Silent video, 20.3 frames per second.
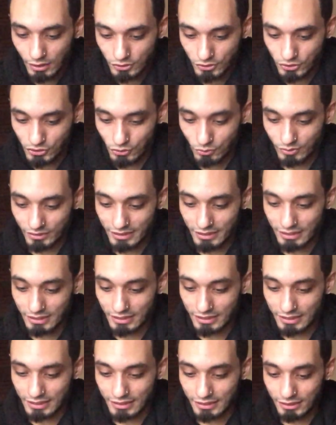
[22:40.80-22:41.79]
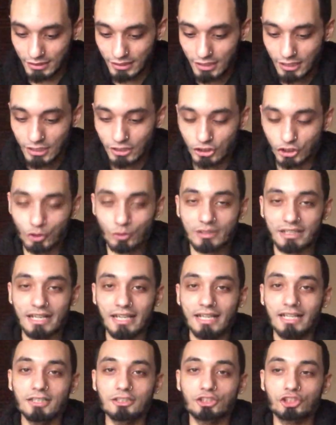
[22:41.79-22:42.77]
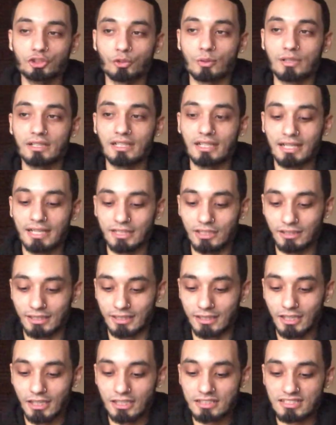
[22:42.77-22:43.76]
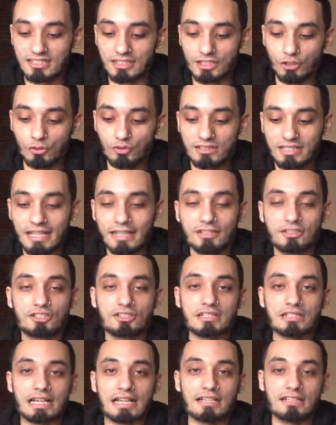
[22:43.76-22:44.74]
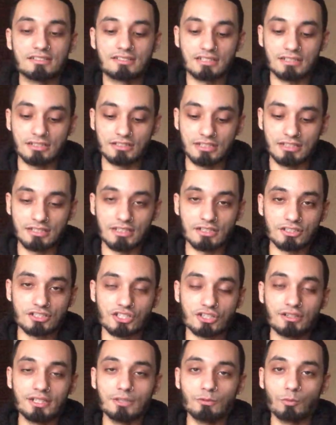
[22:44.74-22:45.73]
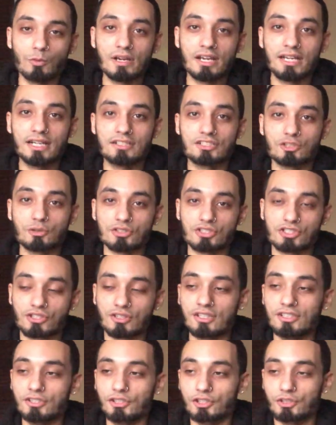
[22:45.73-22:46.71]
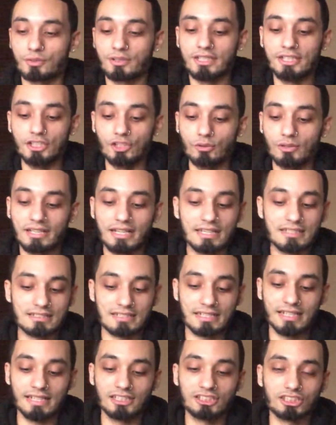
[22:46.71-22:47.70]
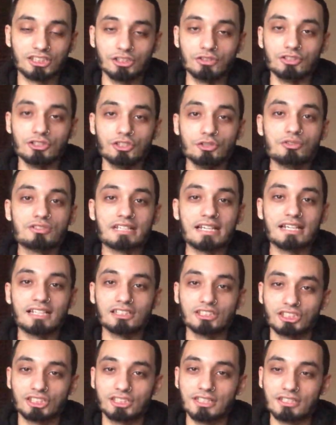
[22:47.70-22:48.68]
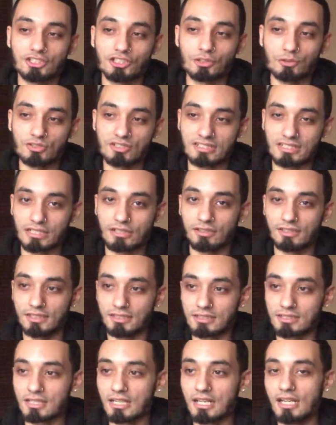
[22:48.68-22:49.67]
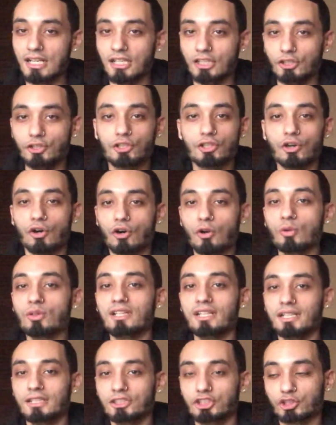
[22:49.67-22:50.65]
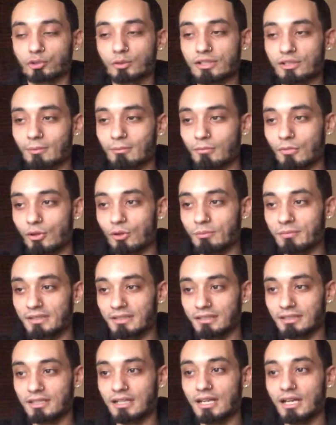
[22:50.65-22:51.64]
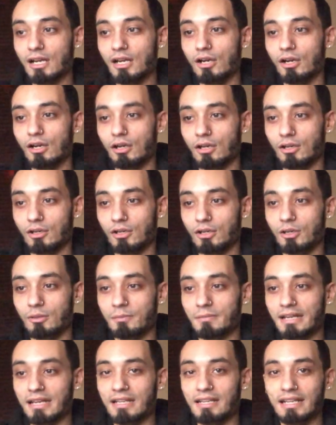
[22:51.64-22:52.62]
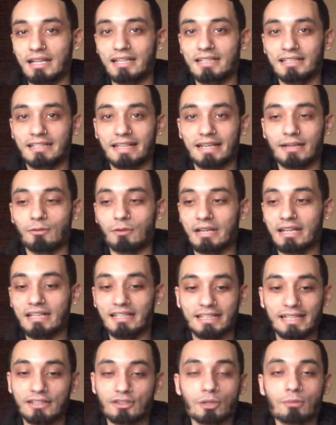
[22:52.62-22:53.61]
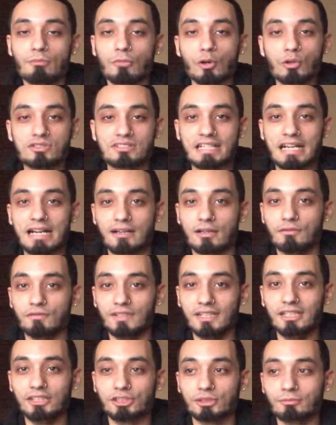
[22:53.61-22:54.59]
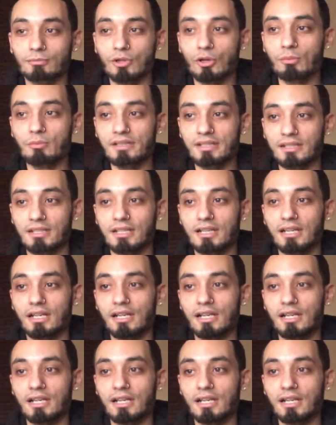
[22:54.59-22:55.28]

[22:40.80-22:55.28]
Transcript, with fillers: so yeah, like you can't enjoy like like you take uh, in a certain way to a certain degree. You can't take you you taking shit too serious. You can only enjoy the moment, um, and and get and get the most out of each moment,